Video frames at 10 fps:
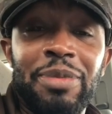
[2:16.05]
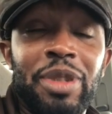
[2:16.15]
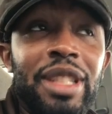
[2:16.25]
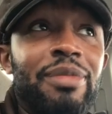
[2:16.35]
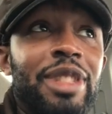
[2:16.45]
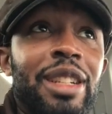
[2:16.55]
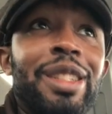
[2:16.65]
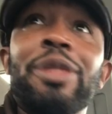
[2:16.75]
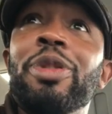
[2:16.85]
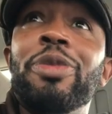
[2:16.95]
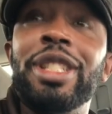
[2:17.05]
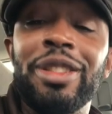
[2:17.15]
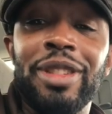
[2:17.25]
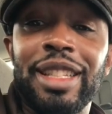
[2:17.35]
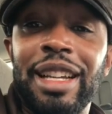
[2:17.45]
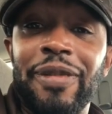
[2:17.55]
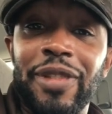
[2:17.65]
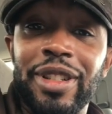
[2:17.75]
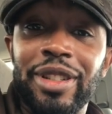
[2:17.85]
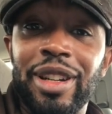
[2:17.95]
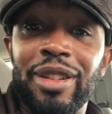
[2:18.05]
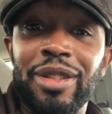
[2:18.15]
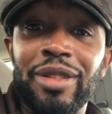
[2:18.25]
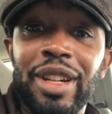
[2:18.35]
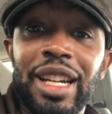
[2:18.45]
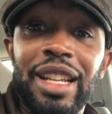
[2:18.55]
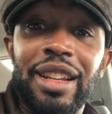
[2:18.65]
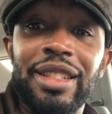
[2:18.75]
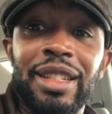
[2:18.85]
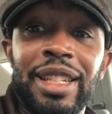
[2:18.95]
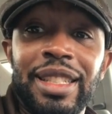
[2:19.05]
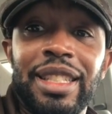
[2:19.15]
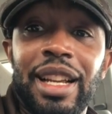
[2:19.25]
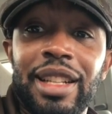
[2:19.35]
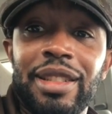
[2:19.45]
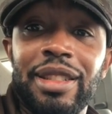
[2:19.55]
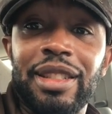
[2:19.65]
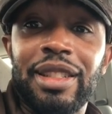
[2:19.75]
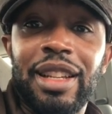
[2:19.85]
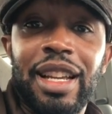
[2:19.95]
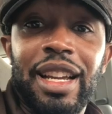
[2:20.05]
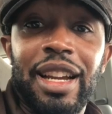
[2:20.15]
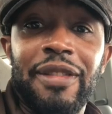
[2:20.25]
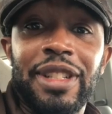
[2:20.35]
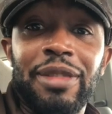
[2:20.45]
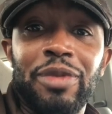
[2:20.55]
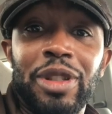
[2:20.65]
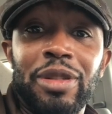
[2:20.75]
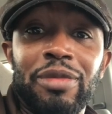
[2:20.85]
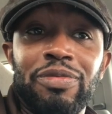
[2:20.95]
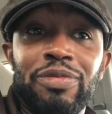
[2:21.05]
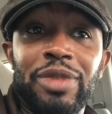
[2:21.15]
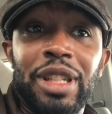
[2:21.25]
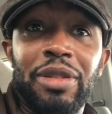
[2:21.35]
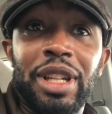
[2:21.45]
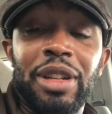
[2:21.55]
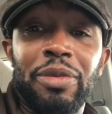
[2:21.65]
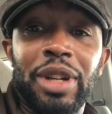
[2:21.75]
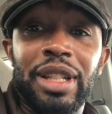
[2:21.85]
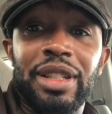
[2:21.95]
But generally, when we do get that first goal, there's a good chance Everton will, you know, get a win.